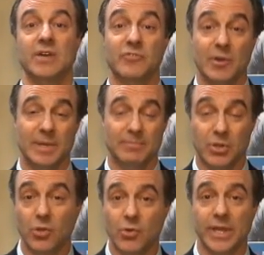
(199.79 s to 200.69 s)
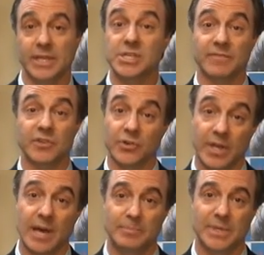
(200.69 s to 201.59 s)
from employees of your
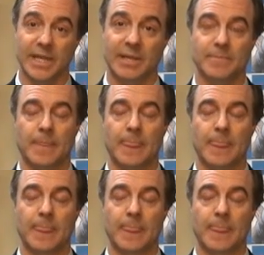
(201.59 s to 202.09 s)
company.